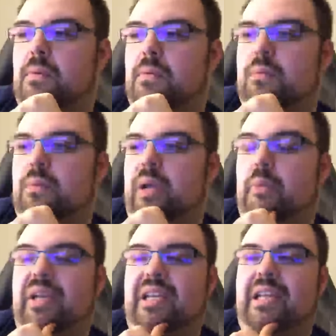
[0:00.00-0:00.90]
wait,
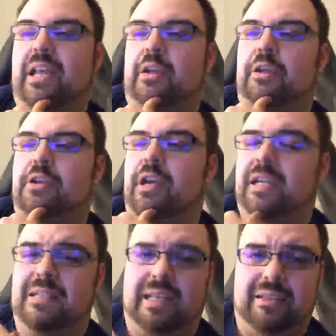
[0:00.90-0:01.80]
Wicked Cake, are you
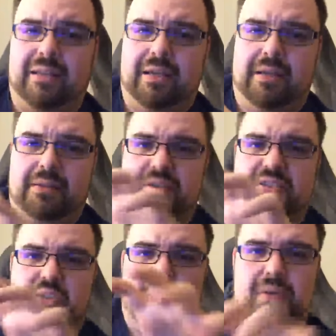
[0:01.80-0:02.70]
talking like the
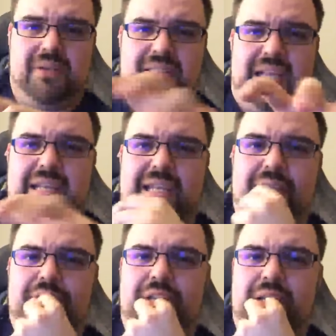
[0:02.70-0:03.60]
skull and the lightning
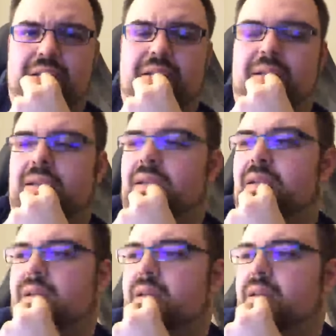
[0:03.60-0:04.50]
and shit?
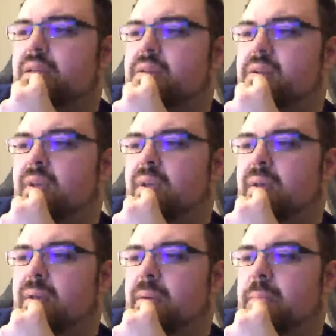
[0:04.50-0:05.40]

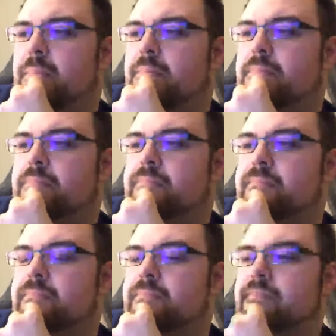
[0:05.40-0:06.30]
Because
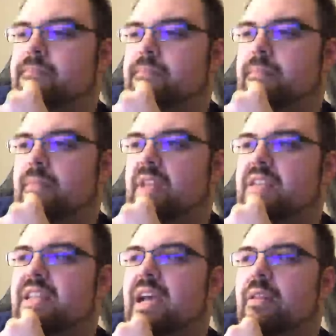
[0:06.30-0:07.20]

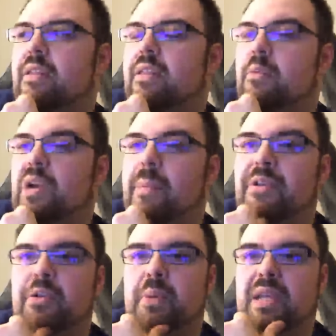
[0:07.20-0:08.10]
yeah, what I've been
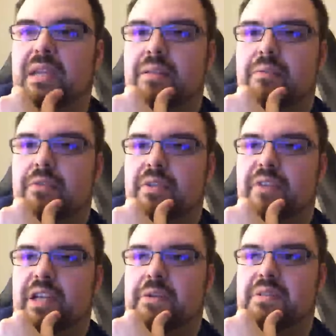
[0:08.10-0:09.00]
doing for the
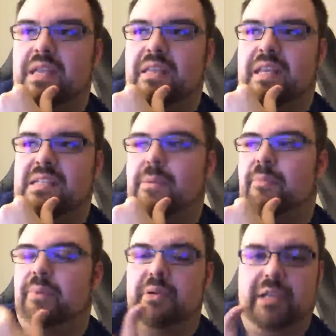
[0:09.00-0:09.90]
videos lately is I've been
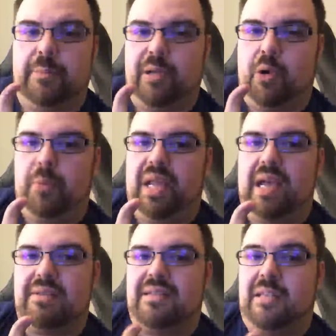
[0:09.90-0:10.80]
building them in
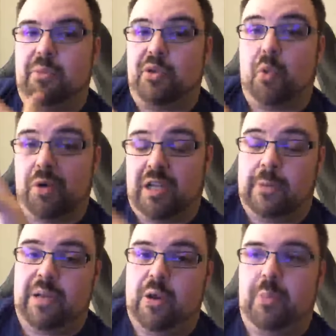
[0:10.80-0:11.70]
OBS and then recording them
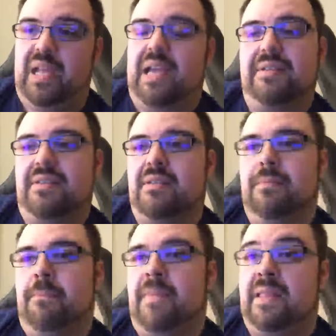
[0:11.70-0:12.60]
in OBS
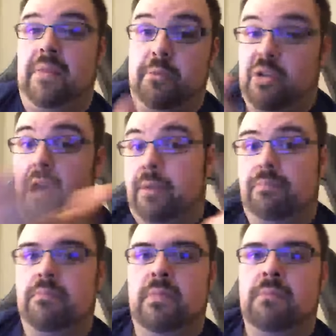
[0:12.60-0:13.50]
and then they're done,
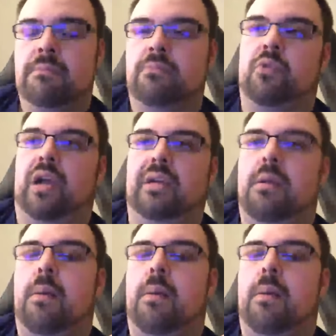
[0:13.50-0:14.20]
right?